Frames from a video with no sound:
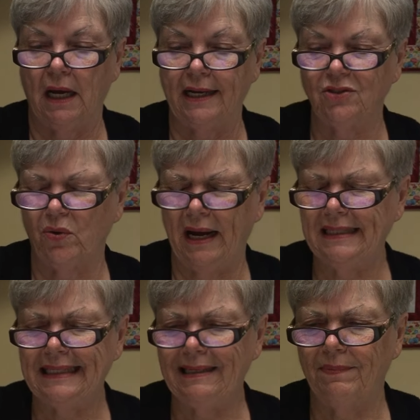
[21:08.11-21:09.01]
I tried
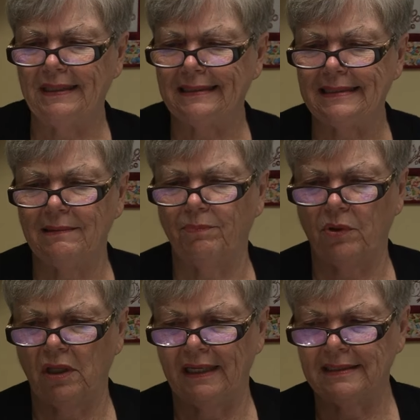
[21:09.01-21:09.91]
to keep it as
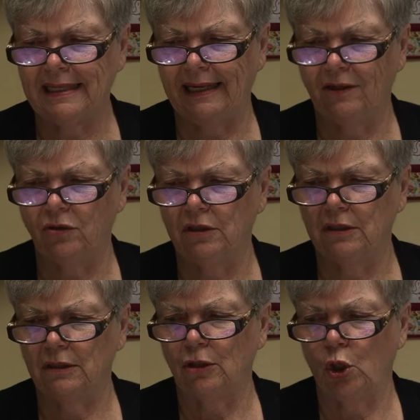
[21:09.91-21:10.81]
simple as I could,
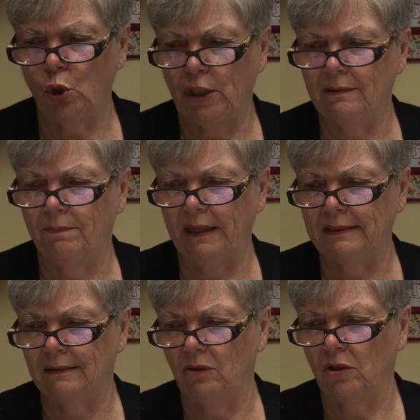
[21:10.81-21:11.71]
but
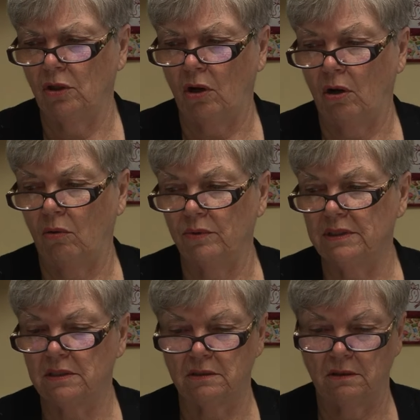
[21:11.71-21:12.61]
you can
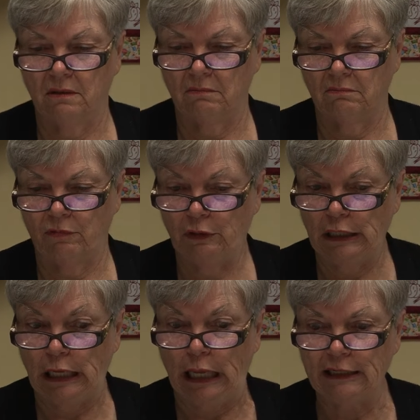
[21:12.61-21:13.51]
always
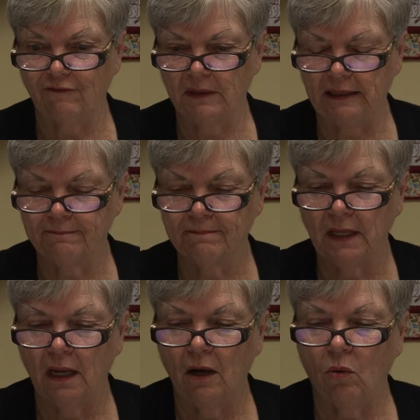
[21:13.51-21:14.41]
think ahead of me.
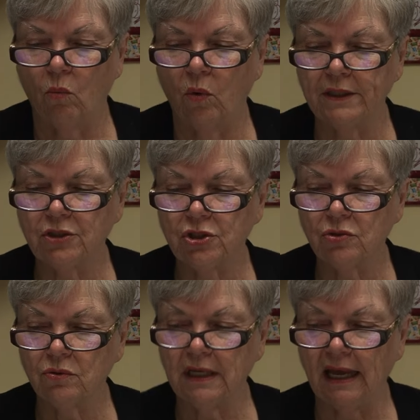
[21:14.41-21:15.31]
Once
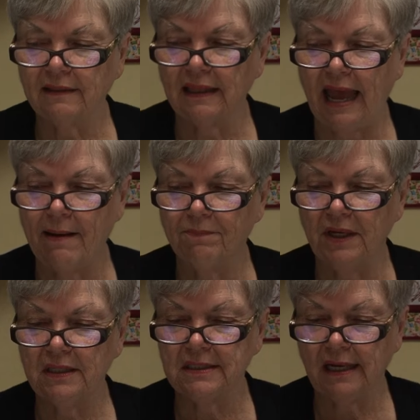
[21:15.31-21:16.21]
you get that
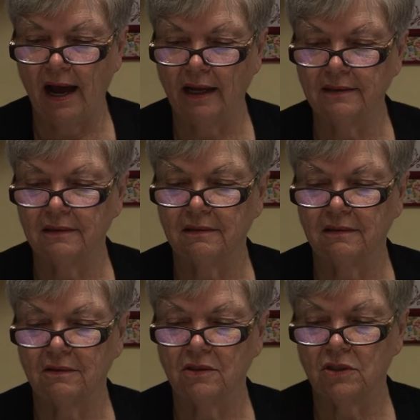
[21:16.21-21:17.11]
piece cut,
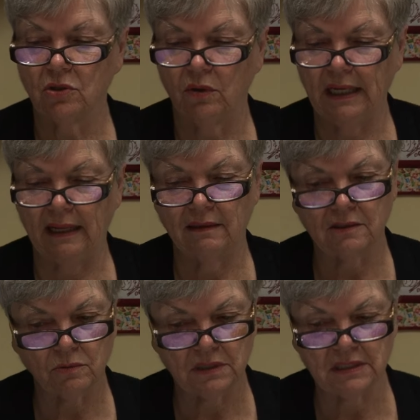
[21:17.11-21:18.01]
so again,
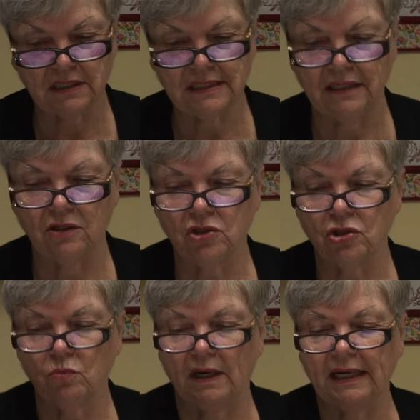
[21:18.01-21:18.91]
this was 16 inches,
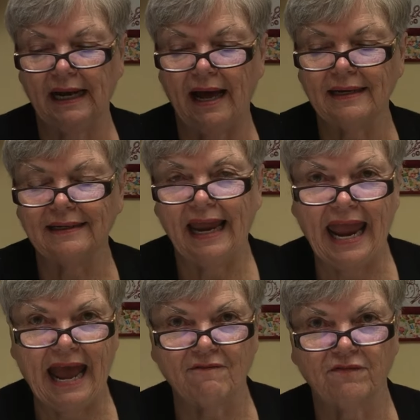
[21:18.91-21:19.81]
you want to cut it in
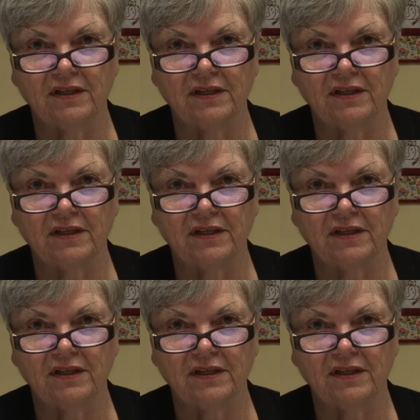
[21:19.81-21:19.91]
half.